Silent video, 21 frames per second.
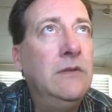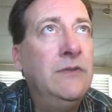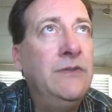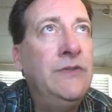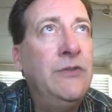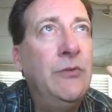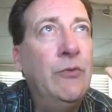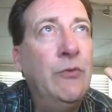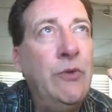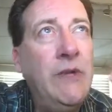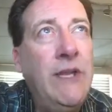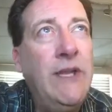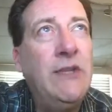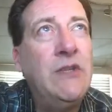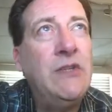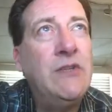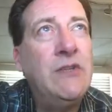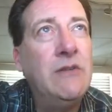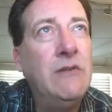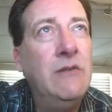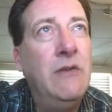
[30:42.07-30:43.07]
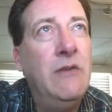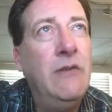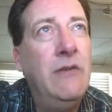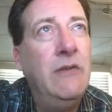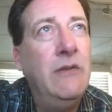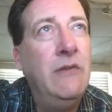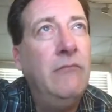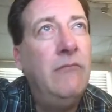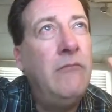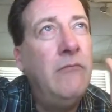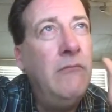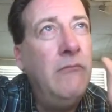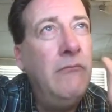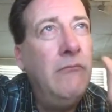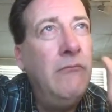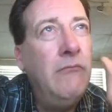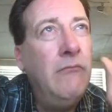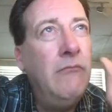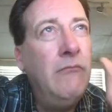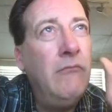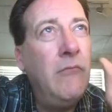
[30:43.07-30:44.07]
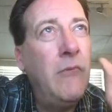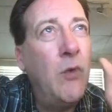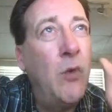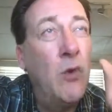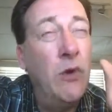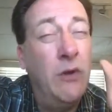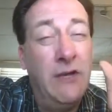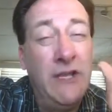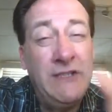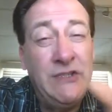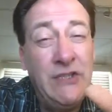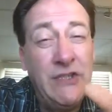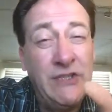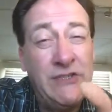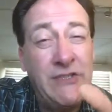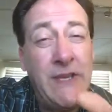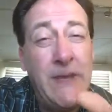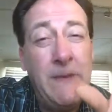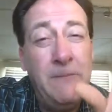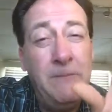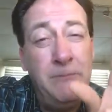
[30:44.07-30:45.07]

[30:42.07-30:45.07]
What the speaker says: to reach, or let's just say